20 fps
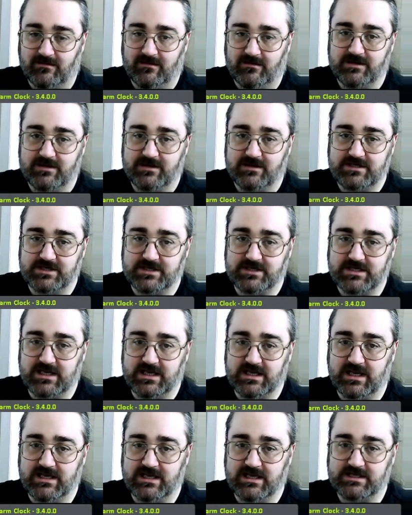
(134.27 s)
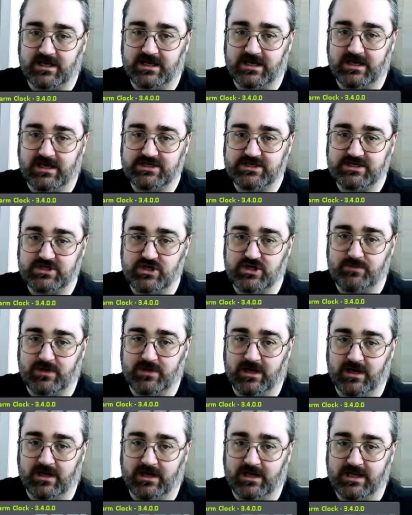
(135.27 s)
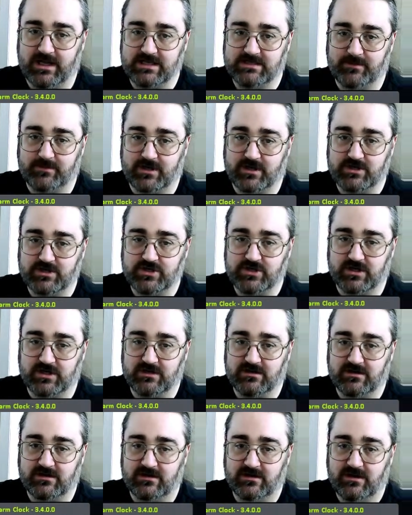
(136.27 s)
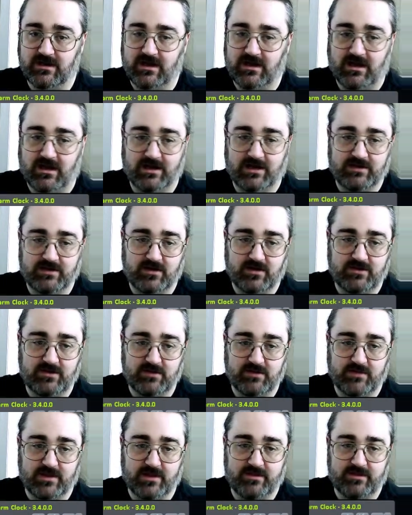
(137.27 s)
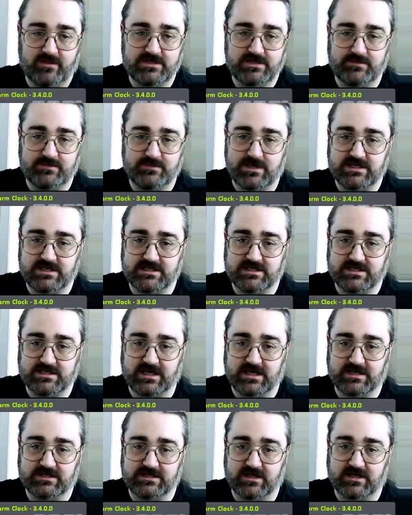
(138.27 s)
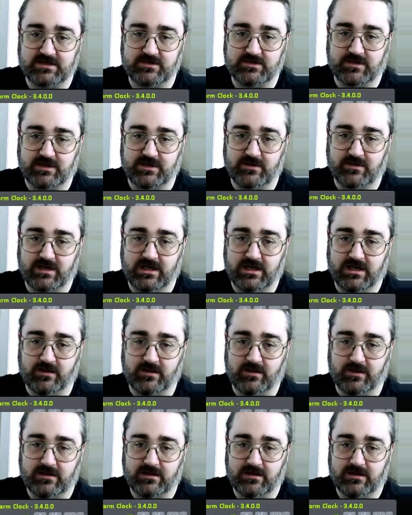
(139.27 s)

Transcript: Just in case I get stupid and I hit something I shouldn't. I don't think my 30 meters a second is going to do any good anyway.